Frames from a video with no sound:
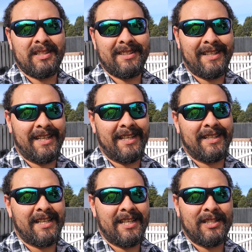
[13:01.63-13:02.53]
Yeah,
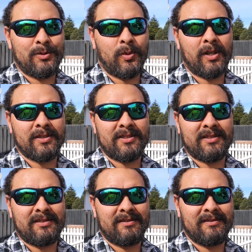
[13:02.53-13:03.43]
needs, wants,
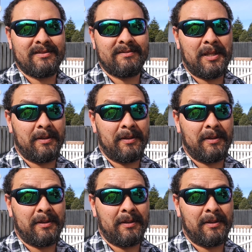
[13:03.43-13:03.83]
they